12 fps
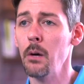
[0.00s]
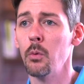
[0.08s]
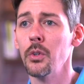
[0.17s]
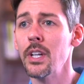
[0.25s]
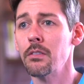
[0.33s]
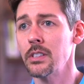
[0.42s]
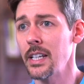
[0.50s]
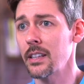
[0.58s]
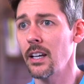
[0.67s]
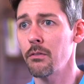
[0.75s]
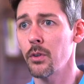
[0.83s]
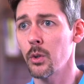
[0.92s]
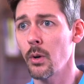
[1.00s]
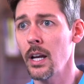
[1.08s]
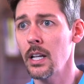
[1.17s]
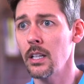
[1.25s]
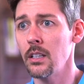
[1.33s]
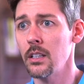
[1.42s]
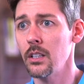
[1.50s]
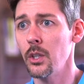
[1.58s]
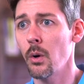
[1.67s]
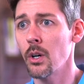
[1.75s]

and we'll never take that for granted. You know,